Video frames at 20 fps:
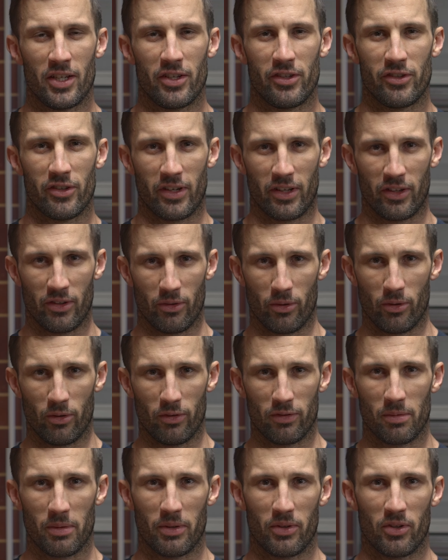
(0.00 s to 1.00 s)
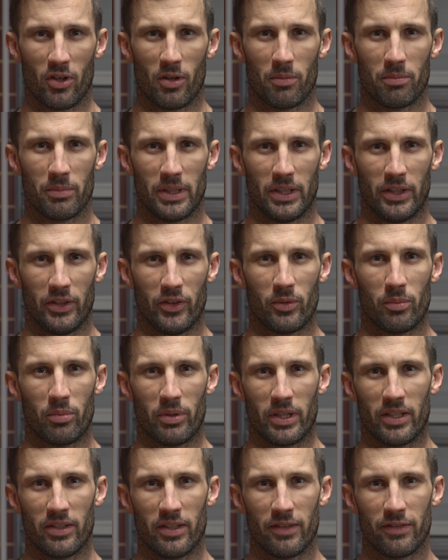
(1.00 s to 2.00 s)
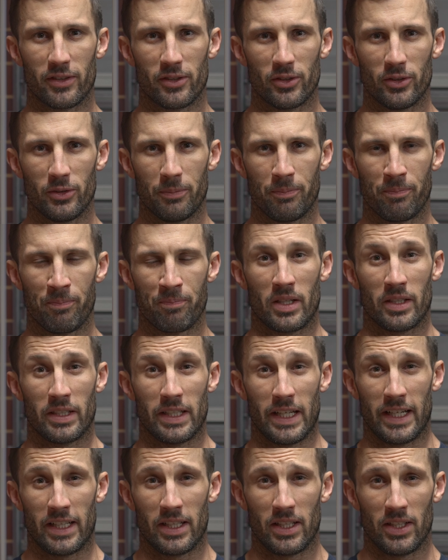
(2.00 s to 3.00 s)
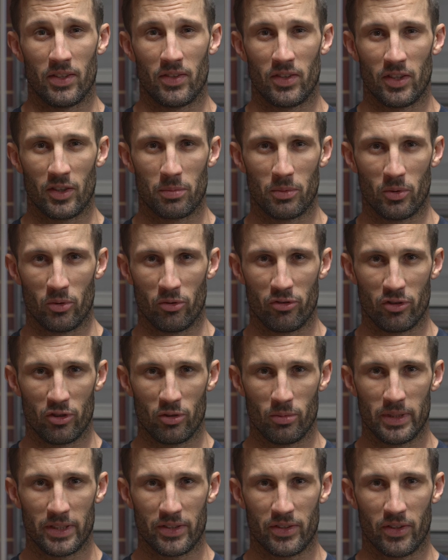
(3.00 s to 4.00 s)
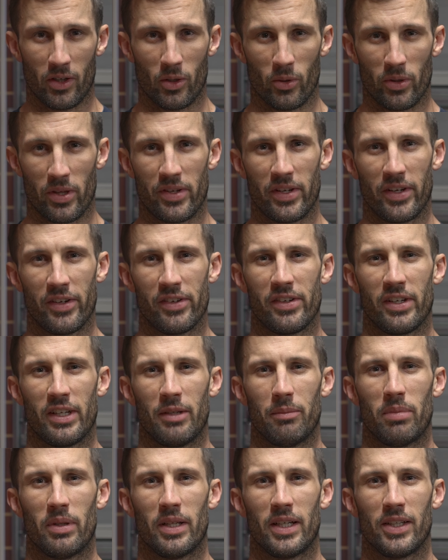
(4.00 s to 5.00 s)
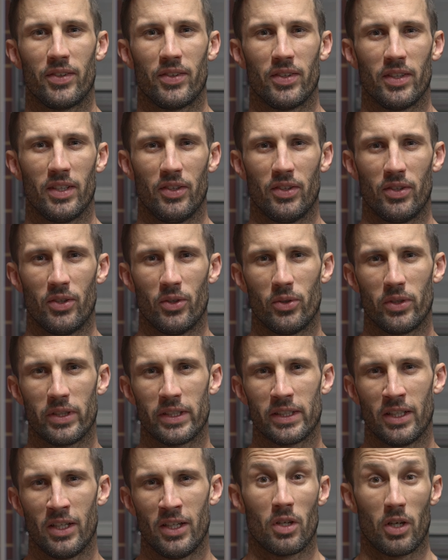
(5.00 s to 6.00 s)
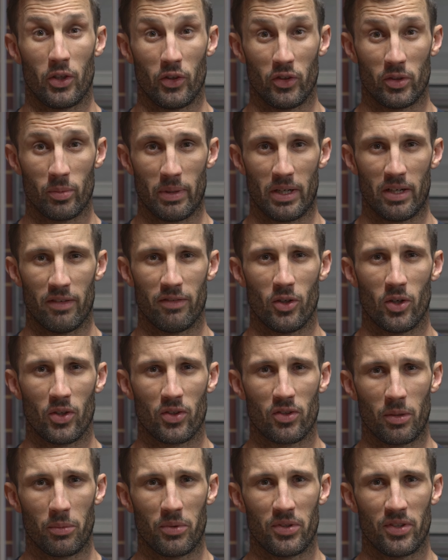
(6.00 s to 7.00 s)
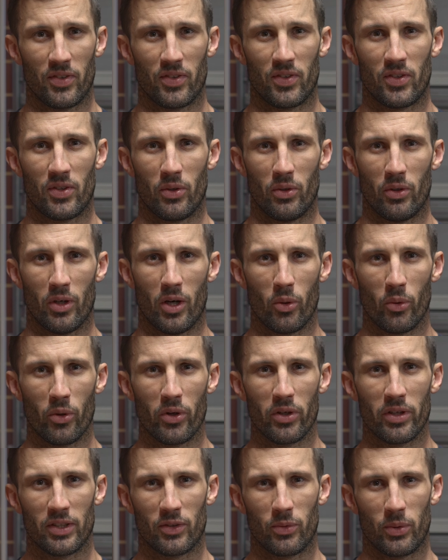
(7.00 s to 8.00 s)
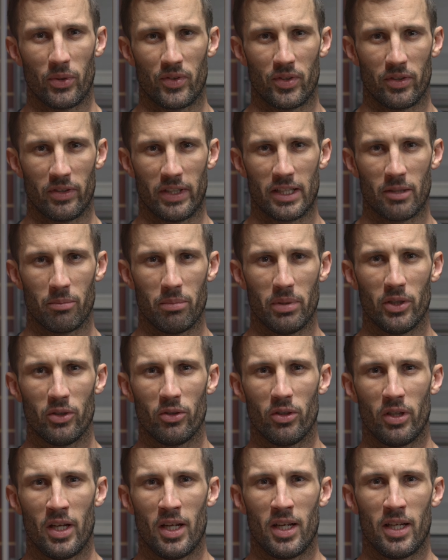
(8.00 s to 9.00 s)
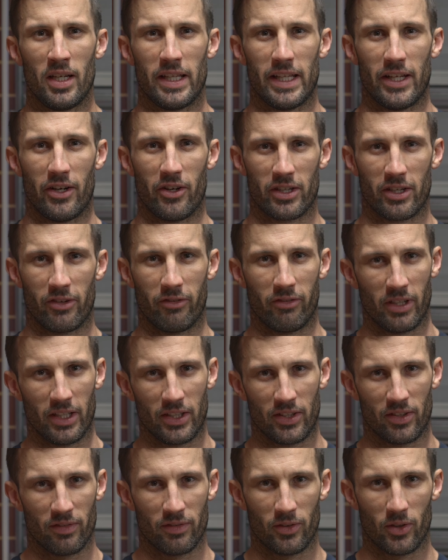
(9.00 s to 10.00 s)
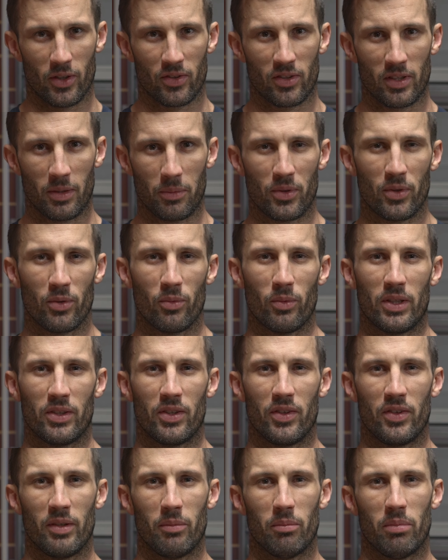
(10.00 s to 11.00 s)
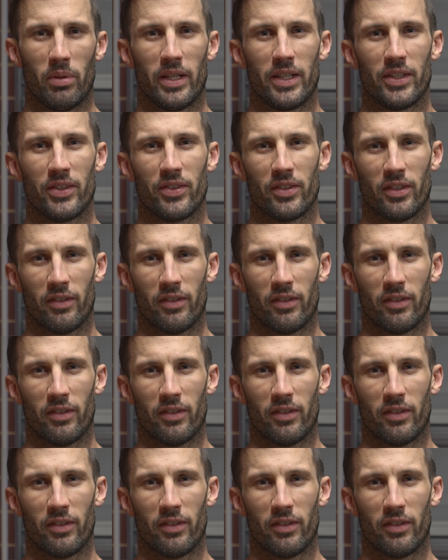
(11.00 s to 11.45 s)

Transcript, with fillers: Trying to do it all from the top is pretty difficult. Getting the six millimeter drill bit to hold the tensioner in place is annoying. I used a pair of vice grips just to hold it and twist it around the belt. Then I can release the vice grips once it's in place.